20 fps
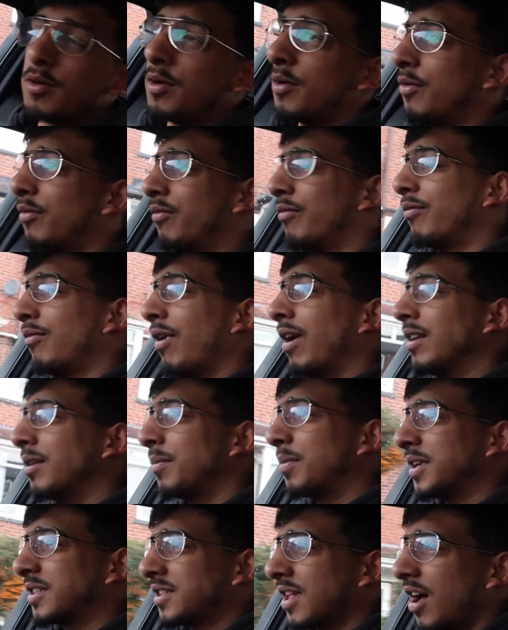We rang
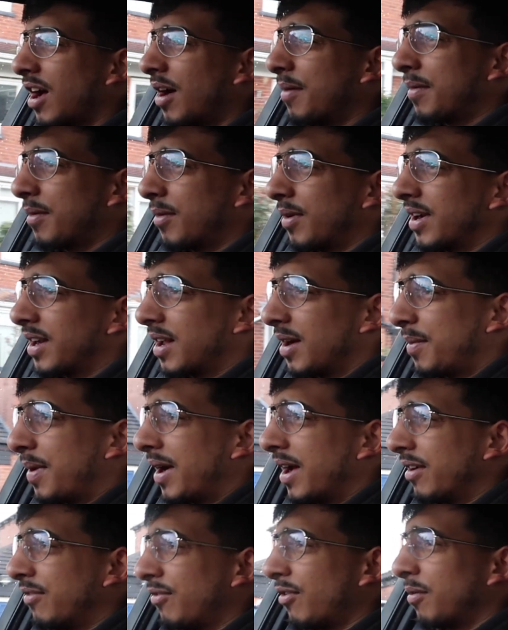the place that I'm the one that I
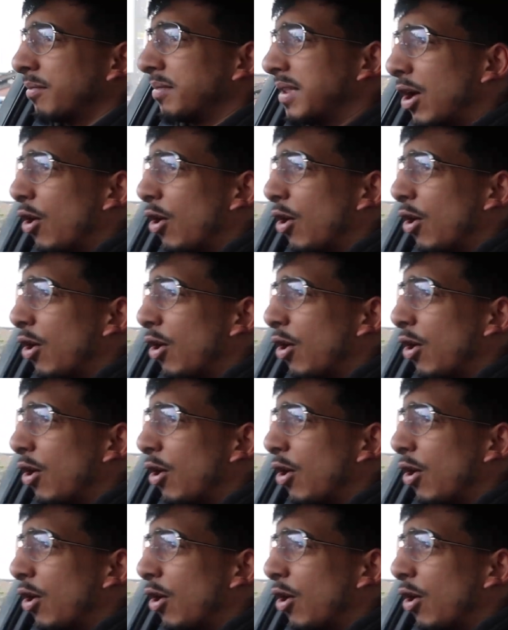buy it from.